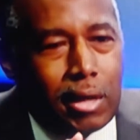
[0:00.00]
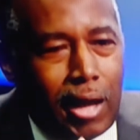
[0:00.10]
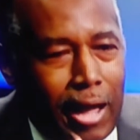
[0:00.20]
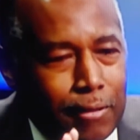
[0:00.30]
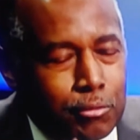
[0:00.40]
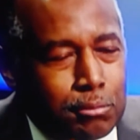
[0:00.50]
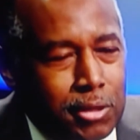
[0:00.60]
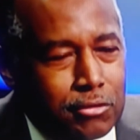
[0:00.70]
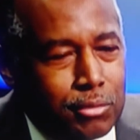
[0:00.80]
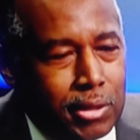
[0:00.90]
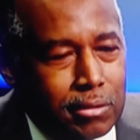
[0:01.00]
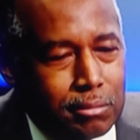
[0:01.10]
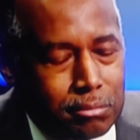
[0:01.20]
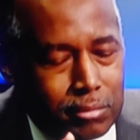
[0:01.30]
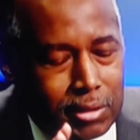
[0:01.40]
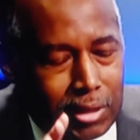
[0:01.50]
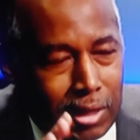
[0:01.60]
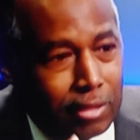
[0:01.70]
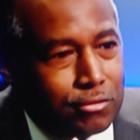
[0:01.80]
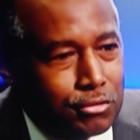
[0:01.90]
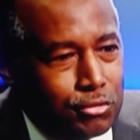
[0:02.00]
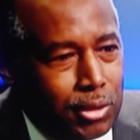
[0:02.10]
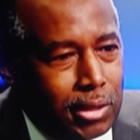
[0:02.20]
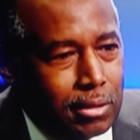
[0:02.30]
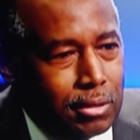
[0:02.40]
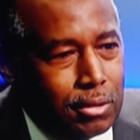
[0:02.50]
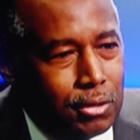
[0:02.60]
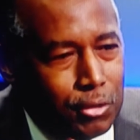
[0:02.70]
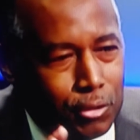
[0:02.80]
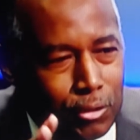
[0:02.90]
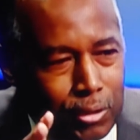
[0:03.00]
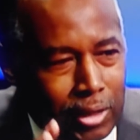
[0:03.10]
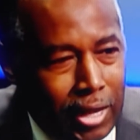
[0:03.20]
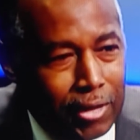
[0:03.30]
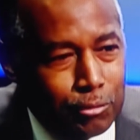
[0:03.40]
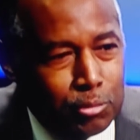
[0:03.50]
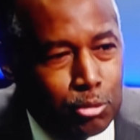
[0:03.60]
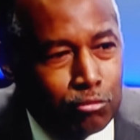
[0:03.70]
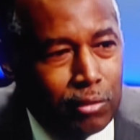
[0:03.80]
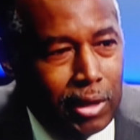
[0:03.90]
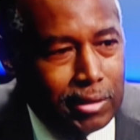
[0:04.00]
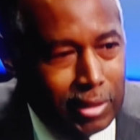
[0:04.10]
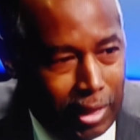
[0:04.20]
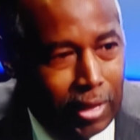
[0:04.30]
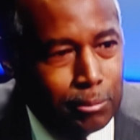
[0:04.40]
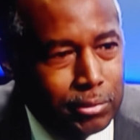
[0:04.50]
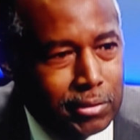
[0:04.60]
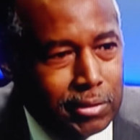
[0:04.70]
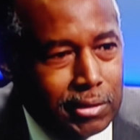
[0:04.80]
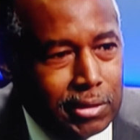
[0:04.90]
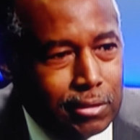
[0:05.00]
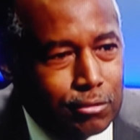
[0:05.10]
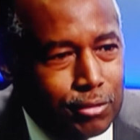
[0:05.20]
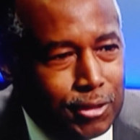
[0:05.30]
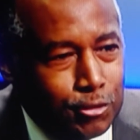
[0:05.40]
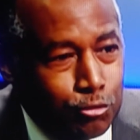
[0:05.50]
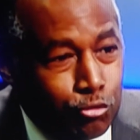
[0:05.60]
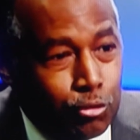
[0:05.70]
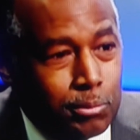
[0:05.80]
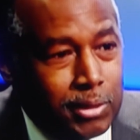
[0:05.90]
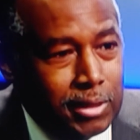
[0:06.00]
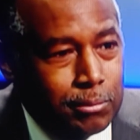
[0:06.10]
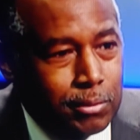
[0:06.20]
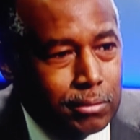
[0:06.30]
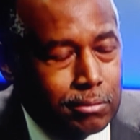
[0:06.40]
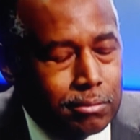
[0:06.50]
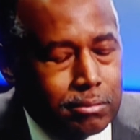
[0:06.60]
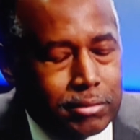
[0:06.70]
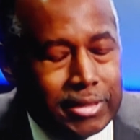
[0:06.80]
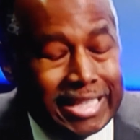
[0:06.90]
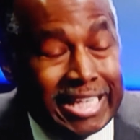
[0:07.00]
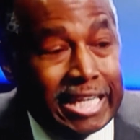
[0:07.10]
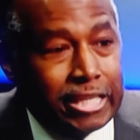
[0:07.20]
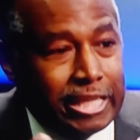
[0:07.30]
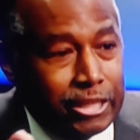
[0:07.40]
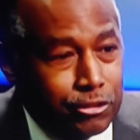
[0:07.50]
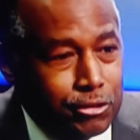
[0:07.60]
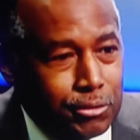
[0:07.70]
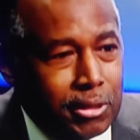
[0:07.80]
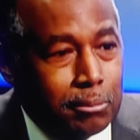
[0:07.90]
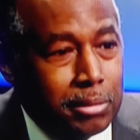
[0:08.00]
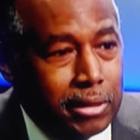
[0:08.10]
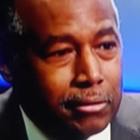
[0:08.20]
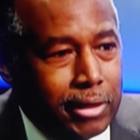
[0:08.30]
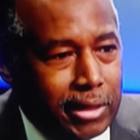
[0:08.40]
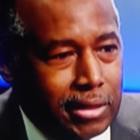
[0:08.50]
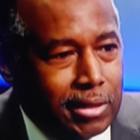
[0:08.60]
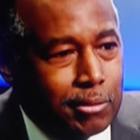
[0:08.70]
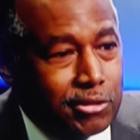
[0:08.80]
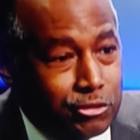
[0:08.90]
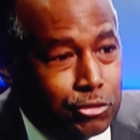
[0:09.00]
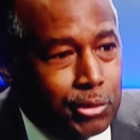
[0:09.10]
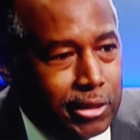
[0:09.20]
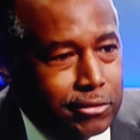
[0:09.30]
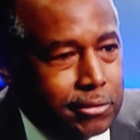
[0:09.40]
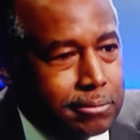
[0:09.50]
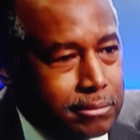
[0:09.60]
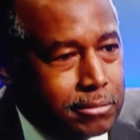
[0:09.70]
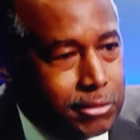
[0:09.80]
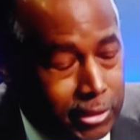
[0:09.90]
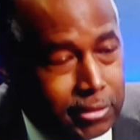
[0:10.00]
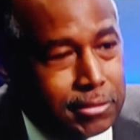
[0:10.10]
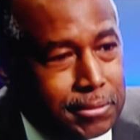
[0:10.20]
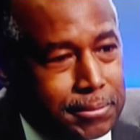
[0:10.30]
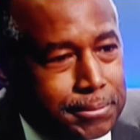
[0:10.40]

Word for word: I would much rather concentrate on how do we provide the opportunities for people to get into a better economic situation. Yes.